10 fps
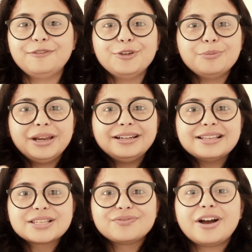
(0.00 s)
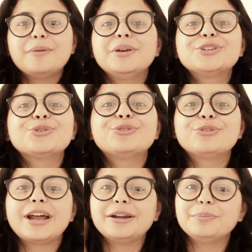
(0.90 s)
if you made this far, make sure
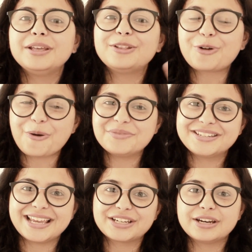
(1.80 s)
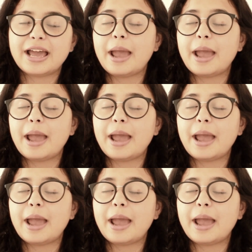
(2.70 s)
to write me in the comment section.